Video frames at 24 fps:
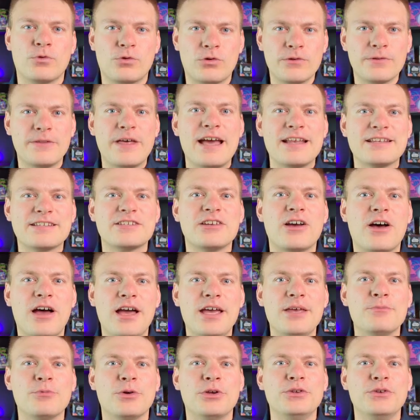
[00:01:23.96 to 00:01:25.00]
or that
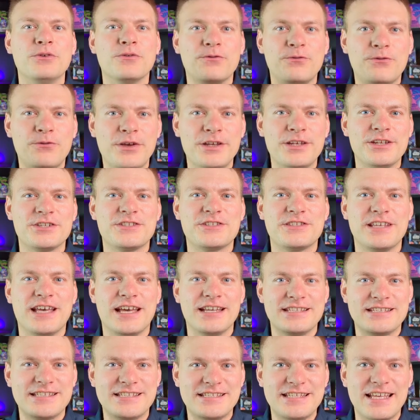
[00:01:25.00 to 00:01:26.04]
time when you finished
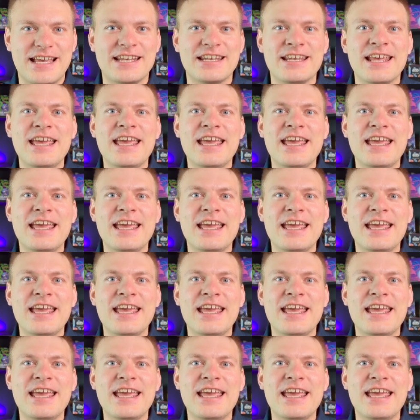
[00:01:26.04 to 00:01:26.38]
that set